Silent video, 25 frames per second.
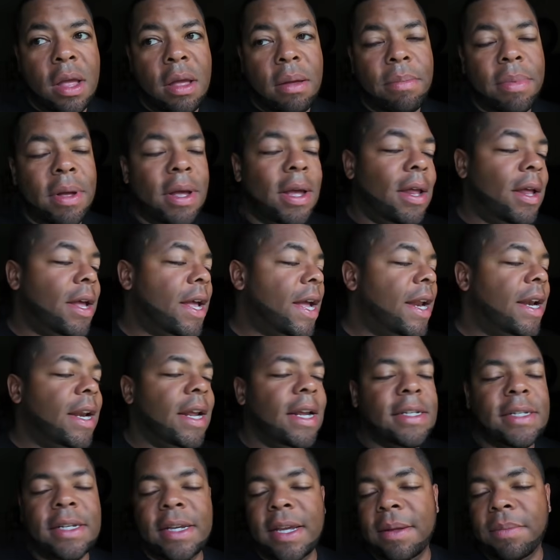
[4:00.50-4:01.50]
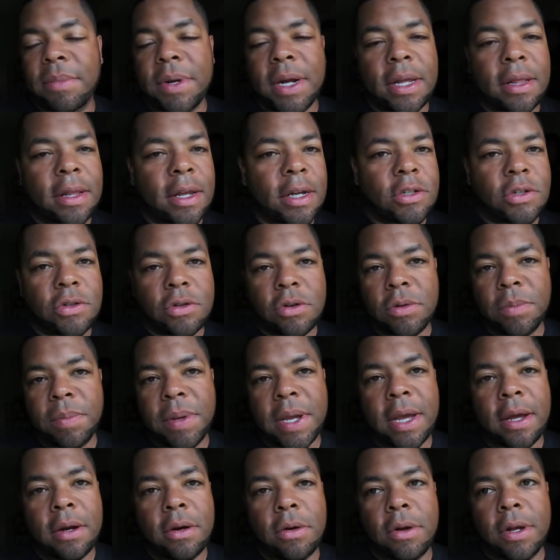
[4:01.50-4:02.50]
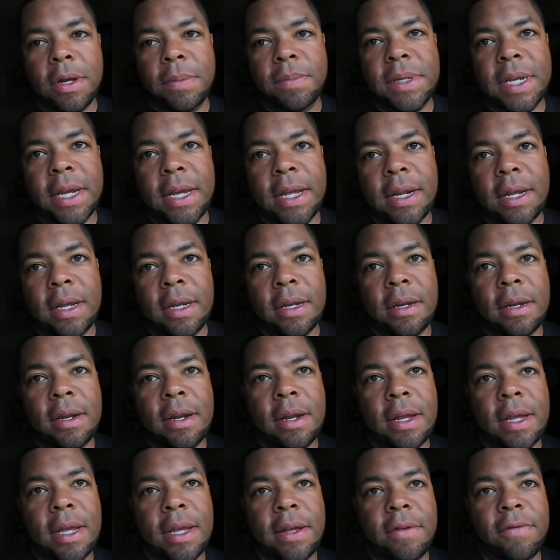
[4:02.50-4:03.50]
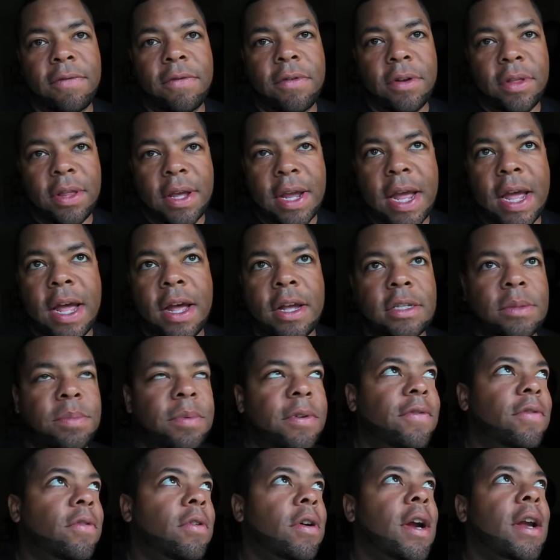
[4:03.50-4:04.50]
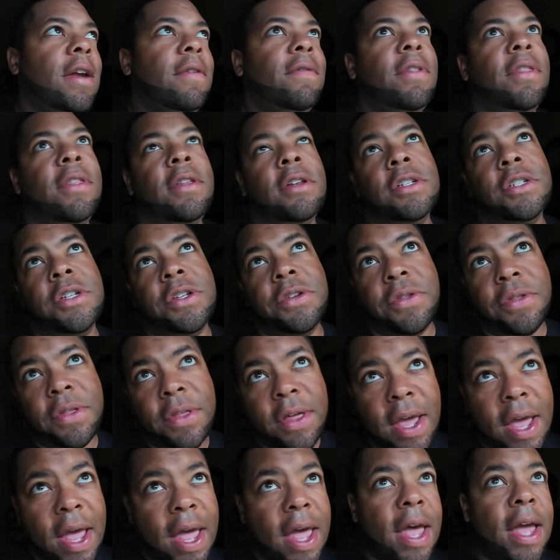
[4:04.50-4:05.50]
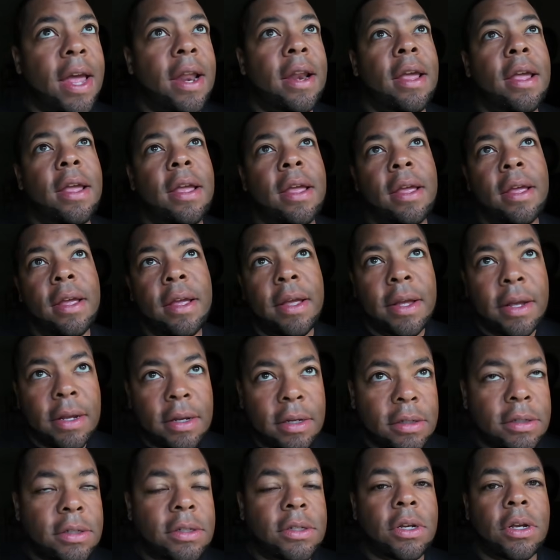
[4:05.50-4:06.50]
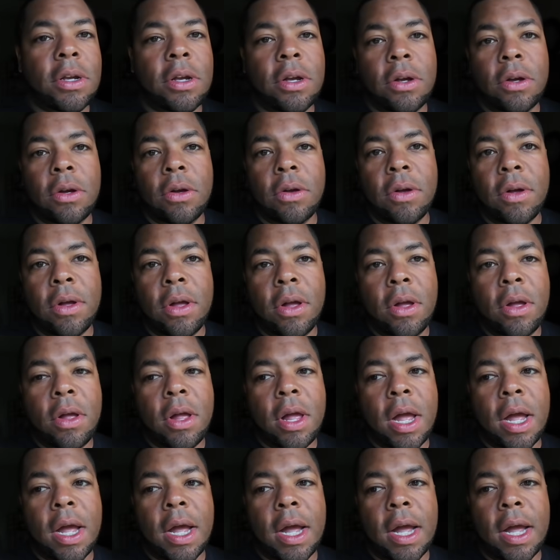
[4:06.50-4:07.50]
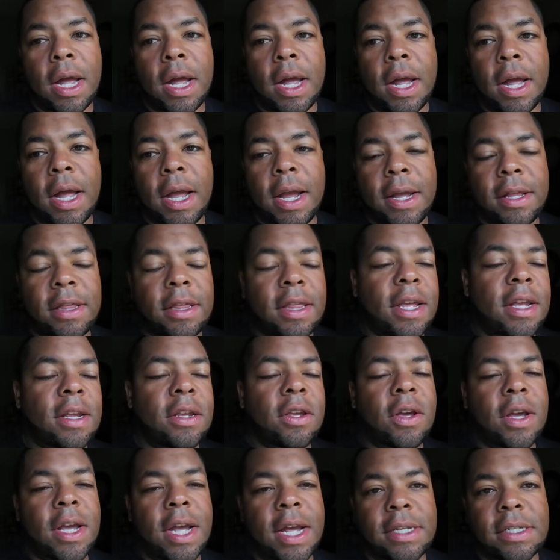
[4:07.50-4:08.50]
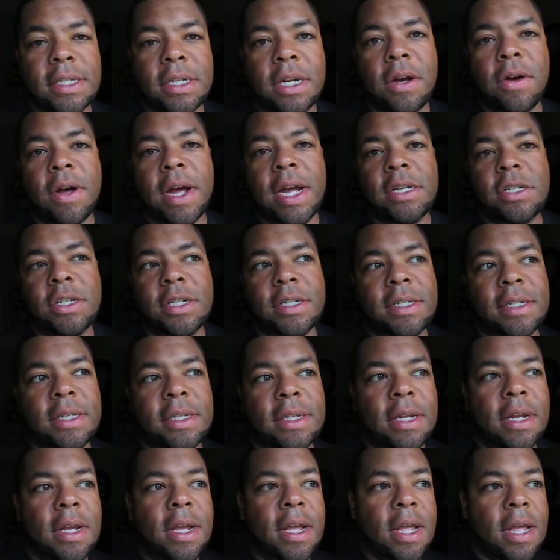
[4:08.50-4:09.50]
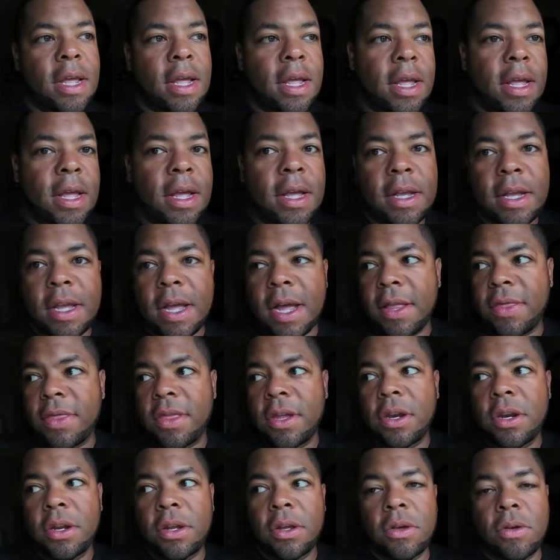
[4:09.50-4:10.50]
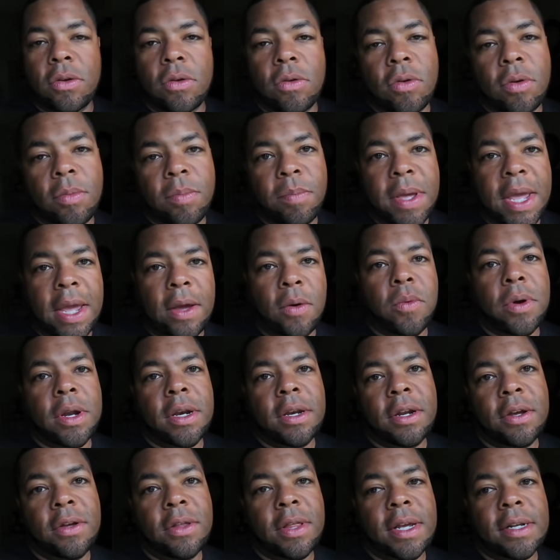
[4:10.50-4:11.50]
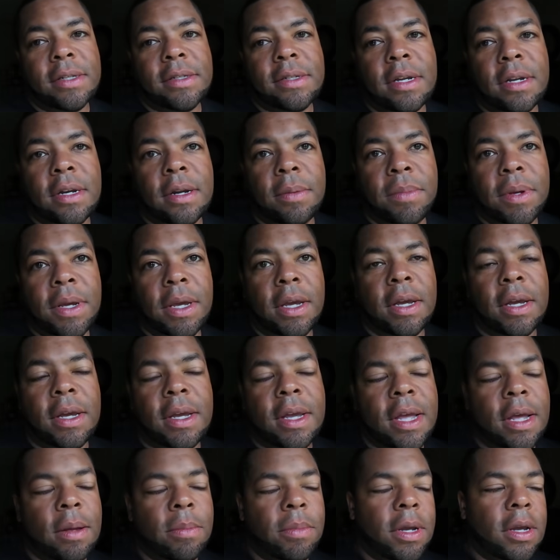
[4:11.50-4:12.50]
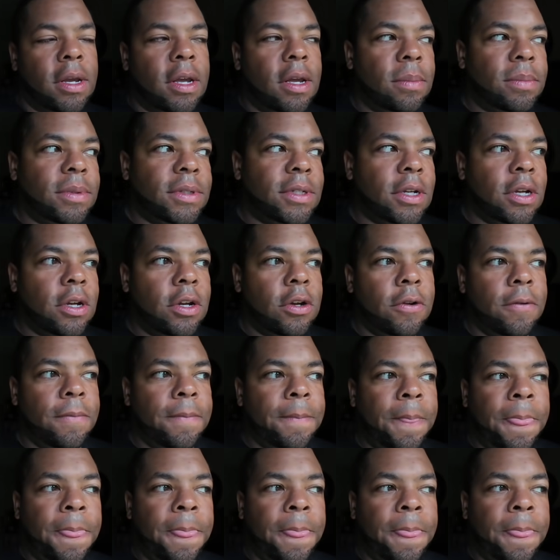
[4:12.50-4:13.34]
But I need to get my electrical panel updated for the house before I even do that. So, and then you guys know I just got the new bay window that's going to be coming up. So